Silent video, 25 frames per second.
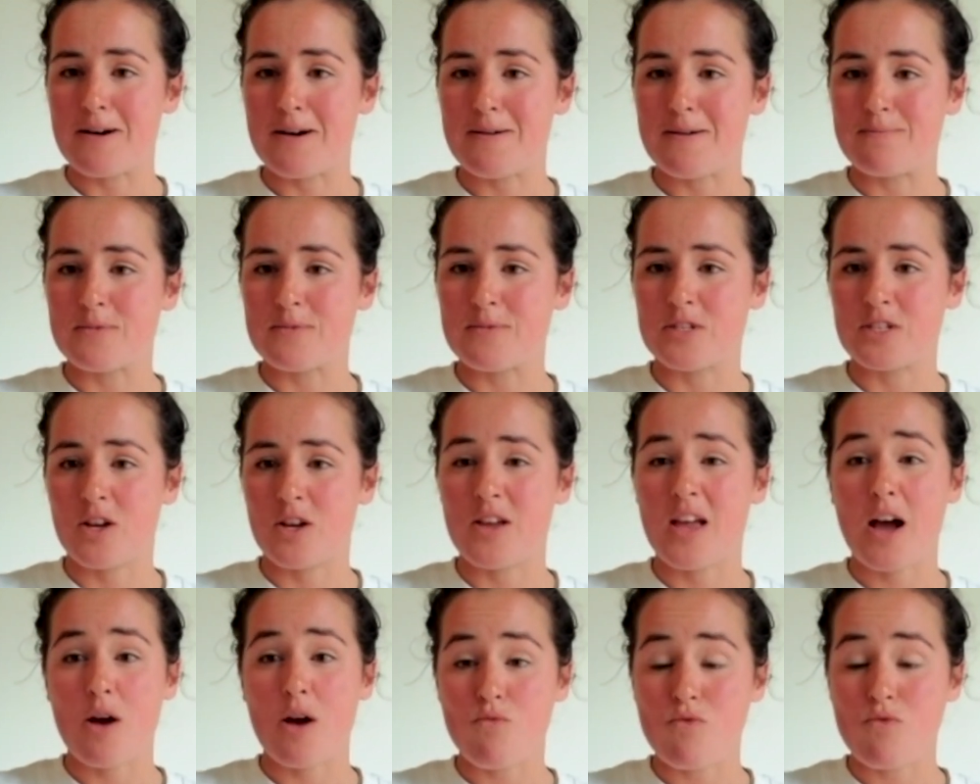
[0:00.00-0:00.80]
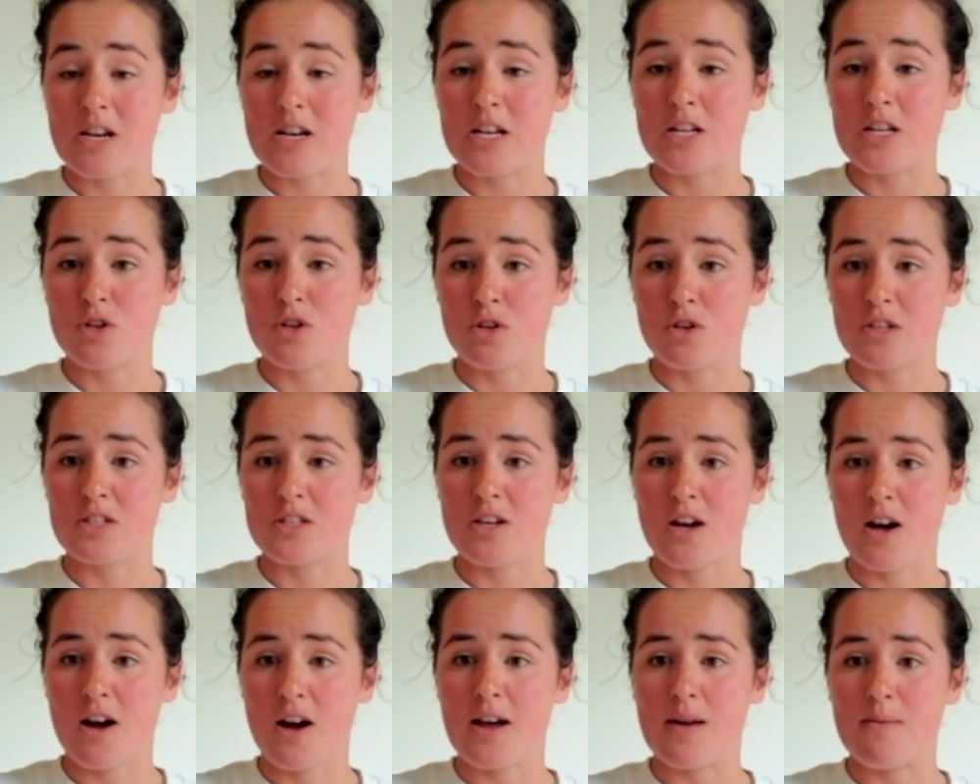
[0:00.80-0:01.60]
And so yeah, I really took the
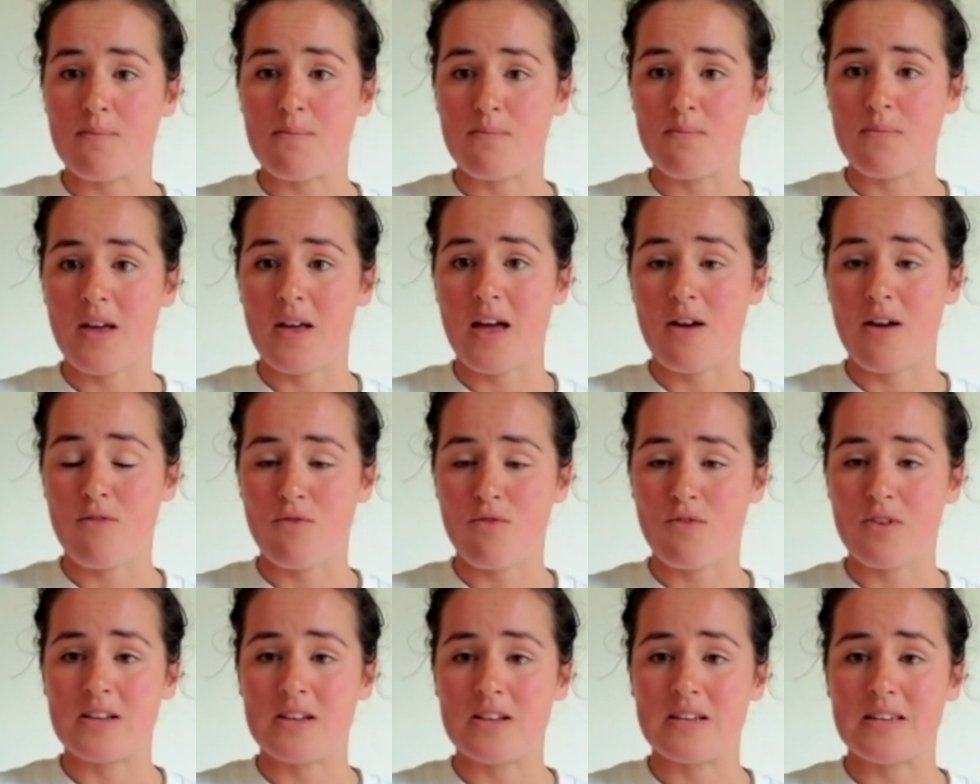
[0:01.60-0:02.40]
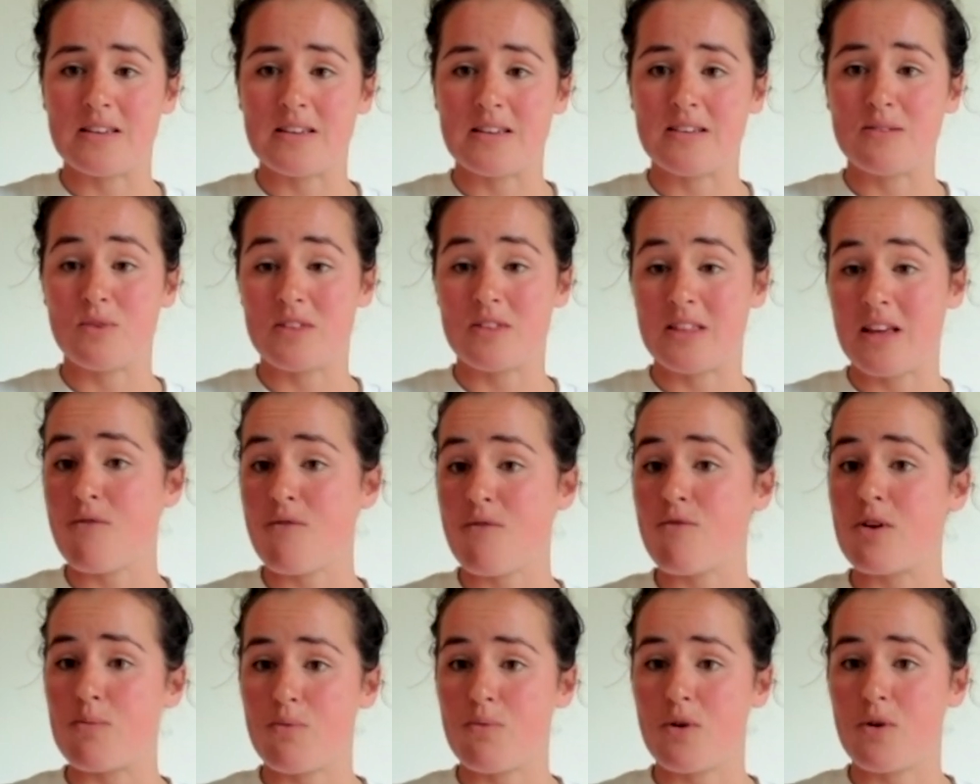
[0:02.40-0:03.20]
time with
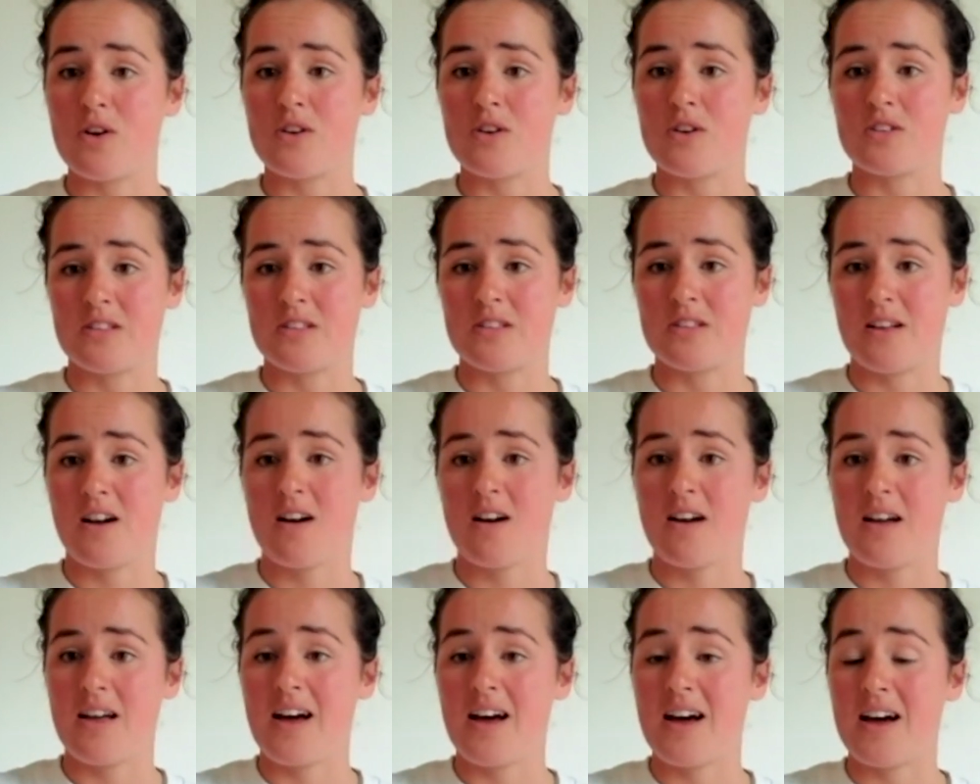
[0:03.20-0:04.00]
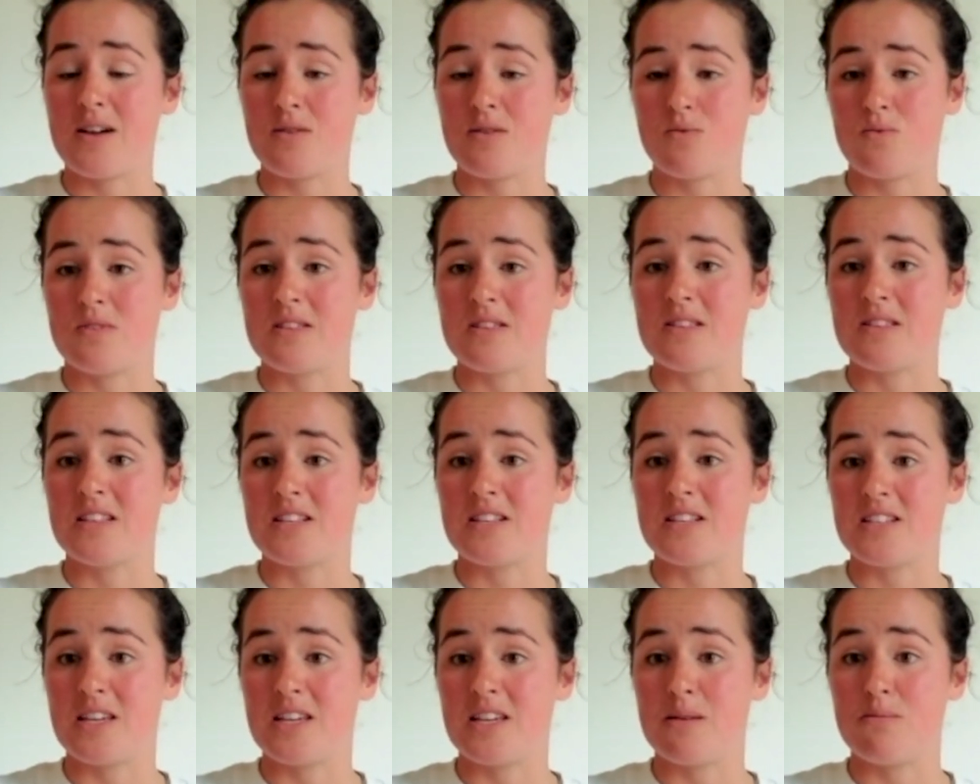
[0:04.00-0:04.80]
every person that I had within
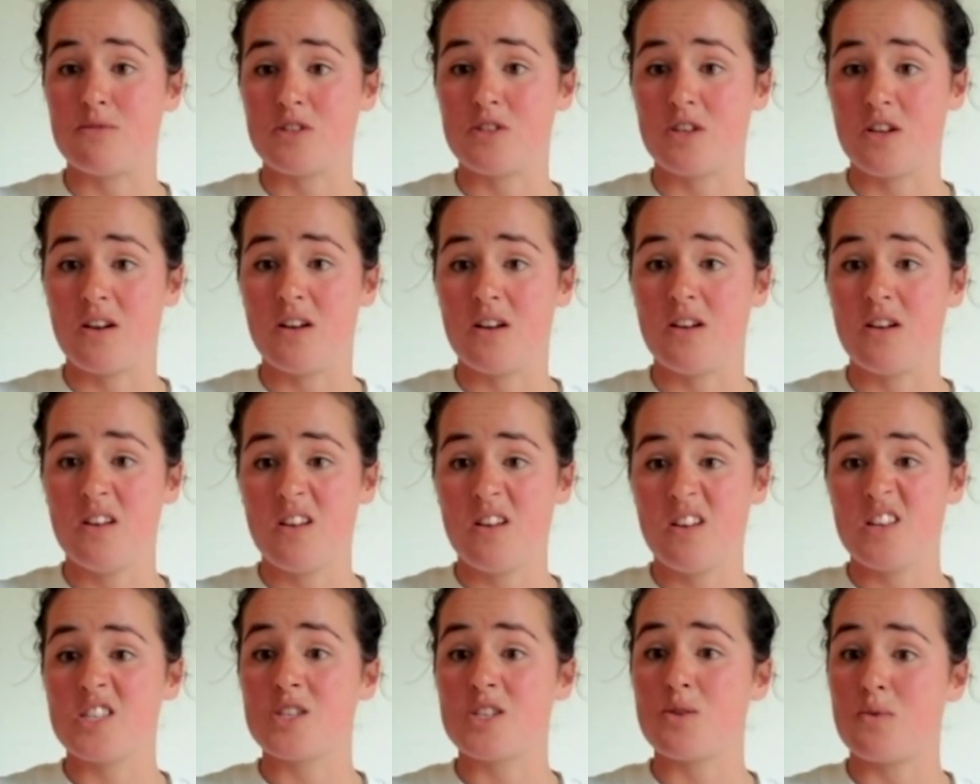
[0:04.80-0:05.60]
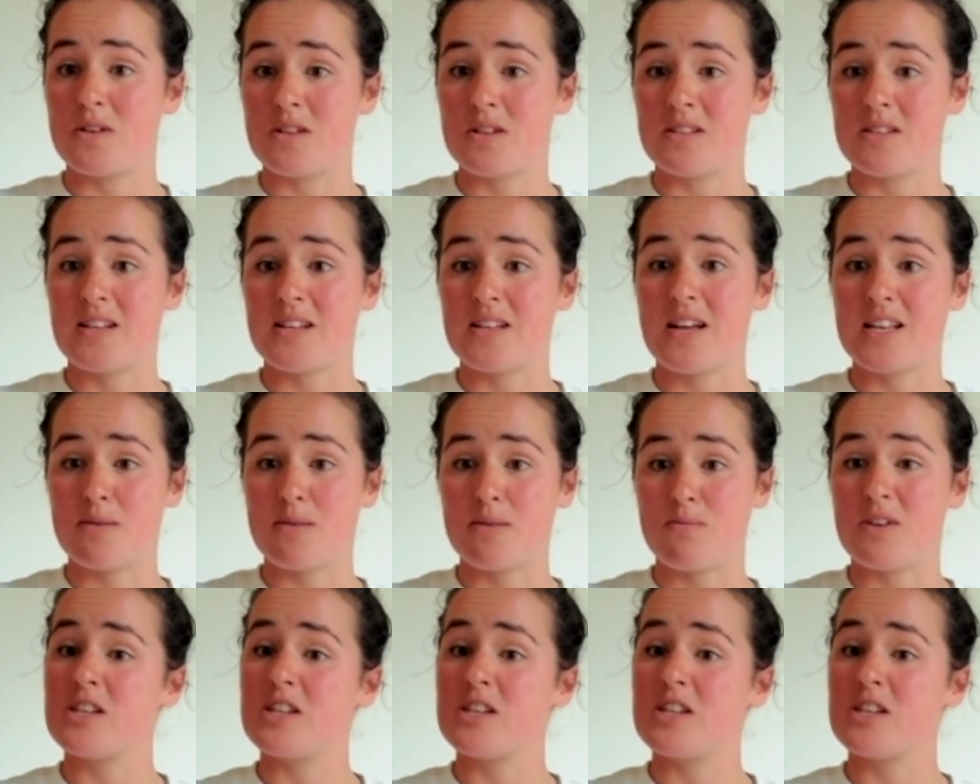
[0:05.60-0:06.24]
the team to understand it.